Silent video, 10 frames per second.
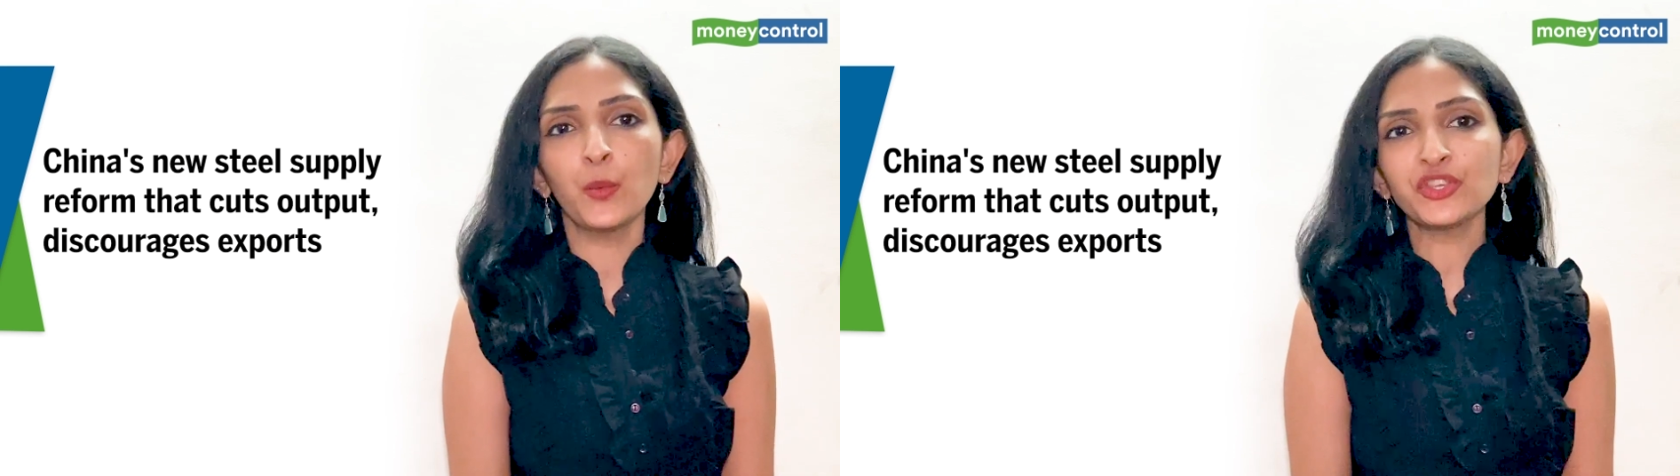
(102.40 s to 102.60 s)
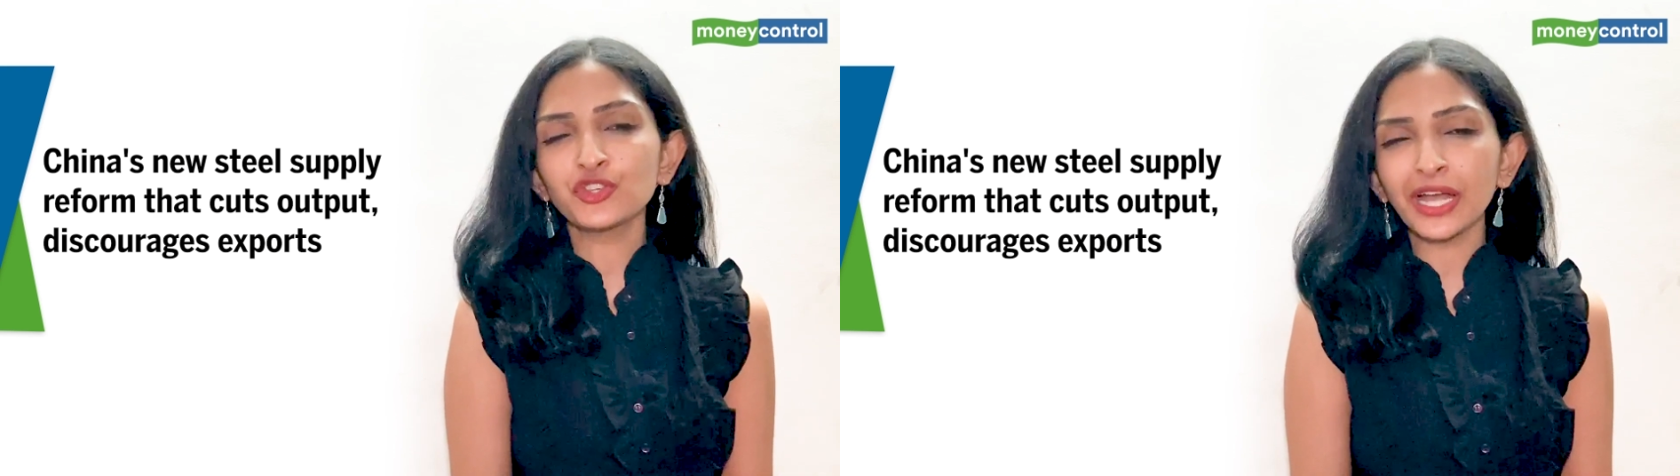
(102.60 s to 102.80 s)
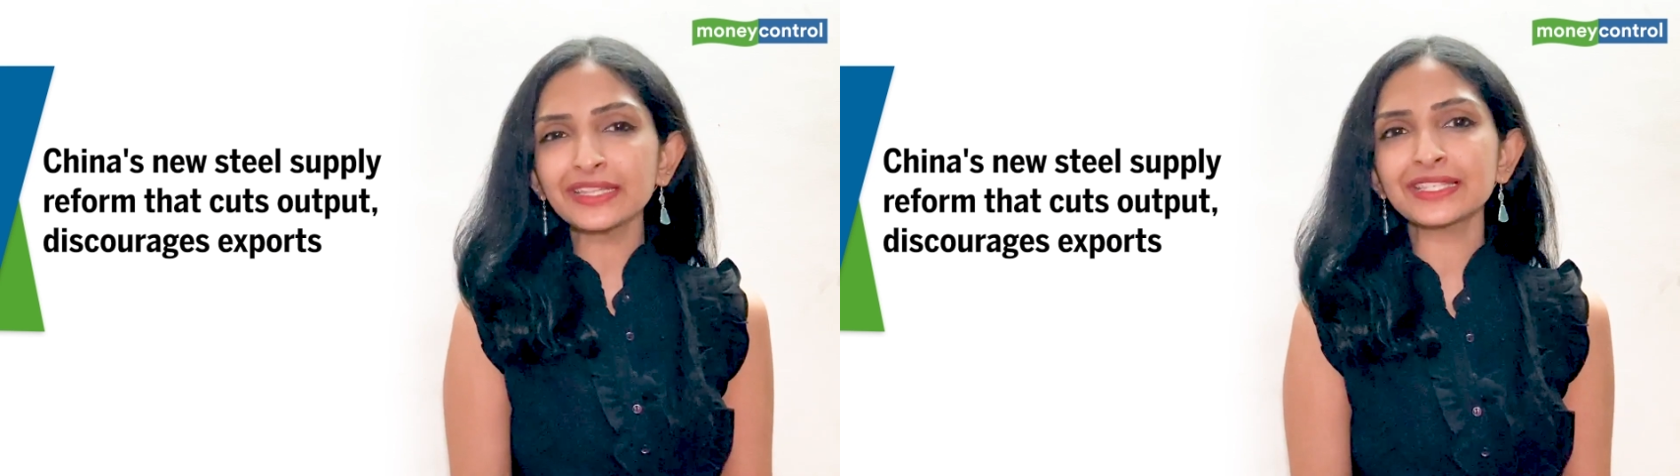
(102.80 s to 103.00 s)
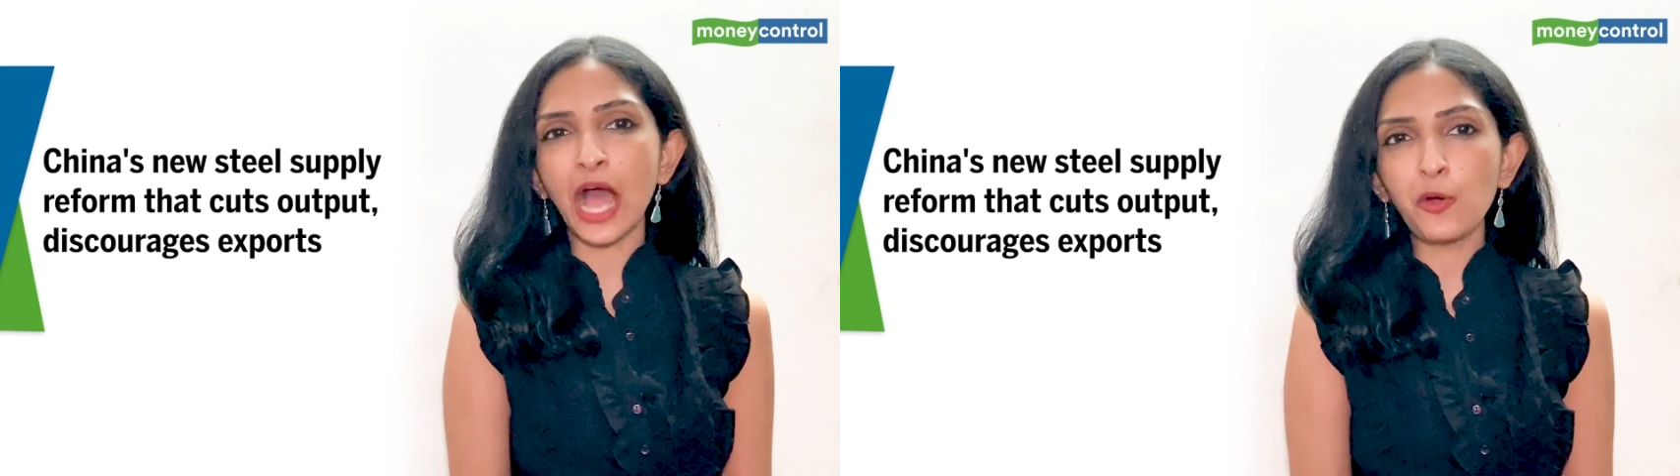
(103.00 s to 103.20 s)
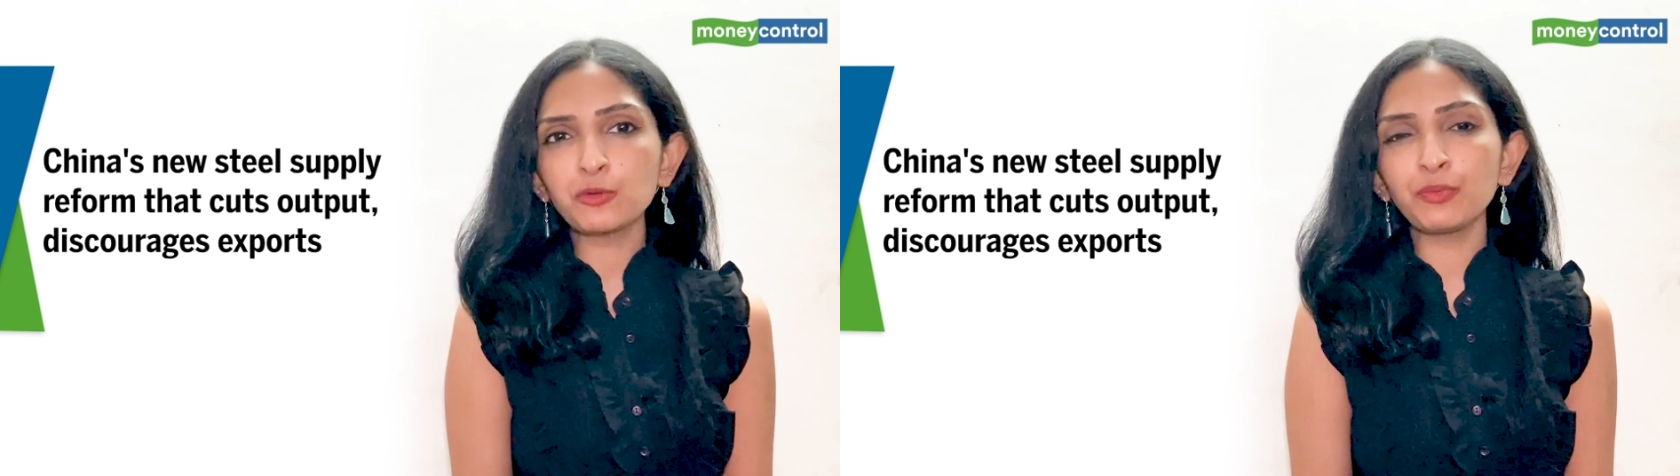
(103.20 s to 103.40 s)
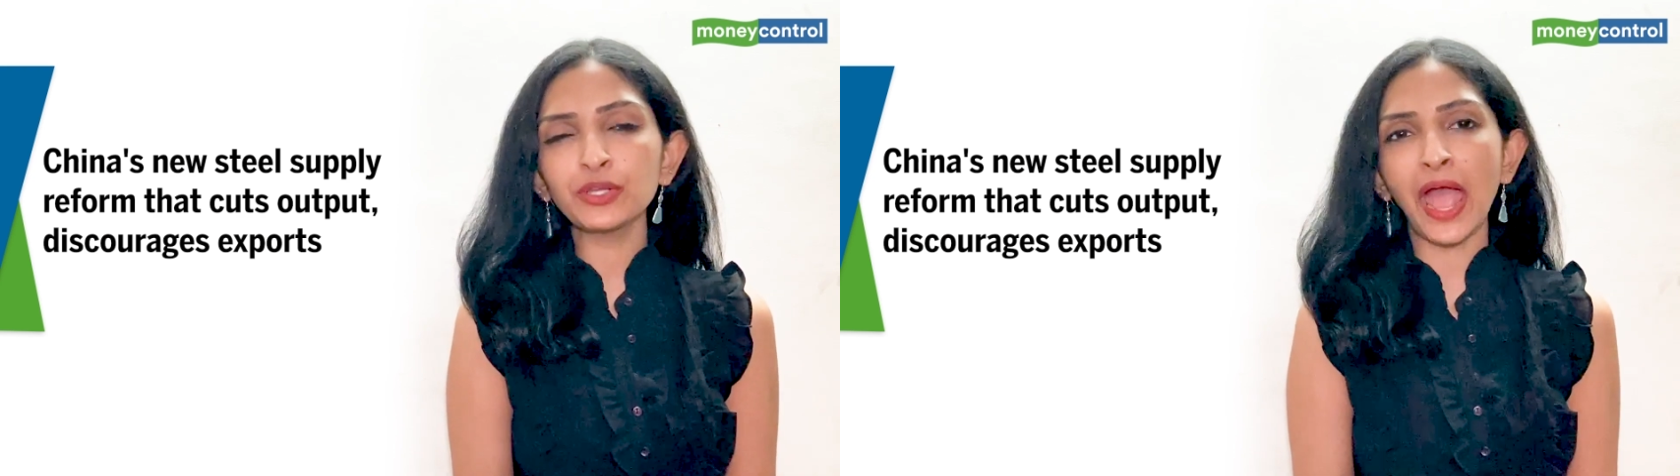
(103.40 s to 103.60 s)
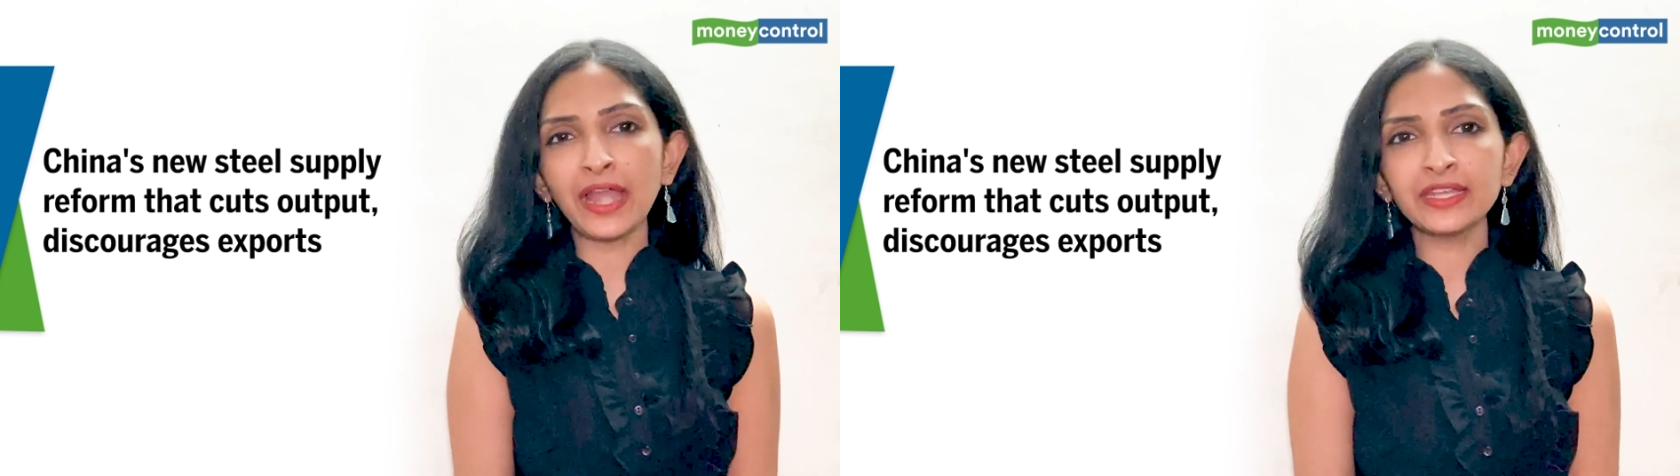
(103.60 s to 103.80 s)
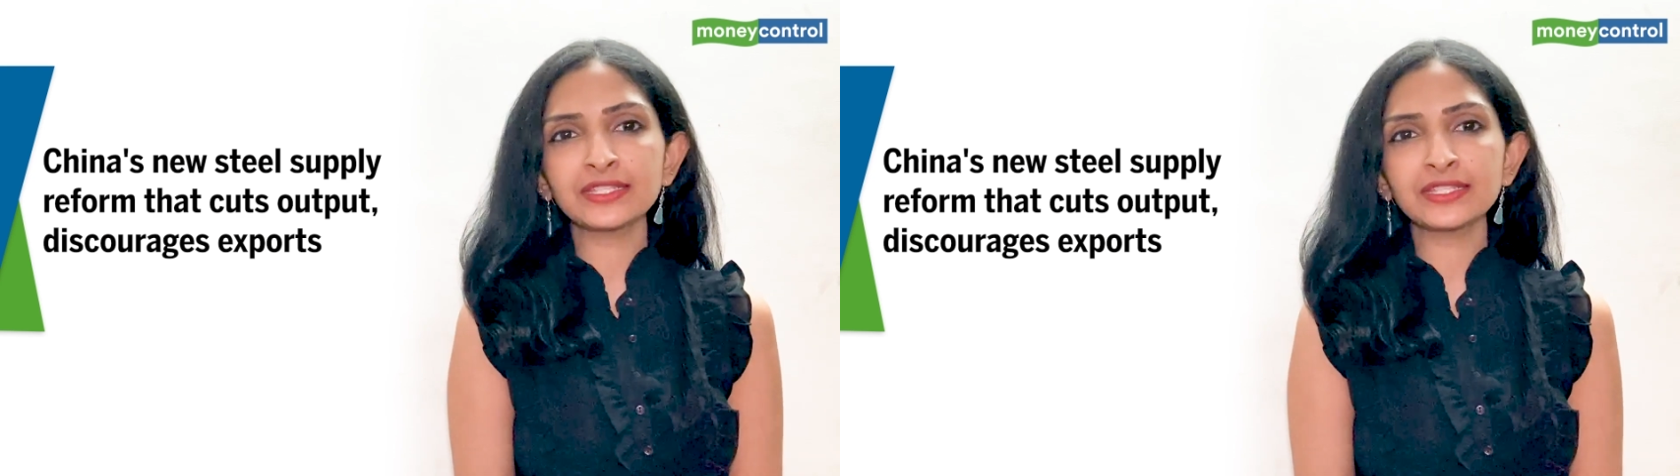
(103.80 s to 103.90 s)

which cuts output and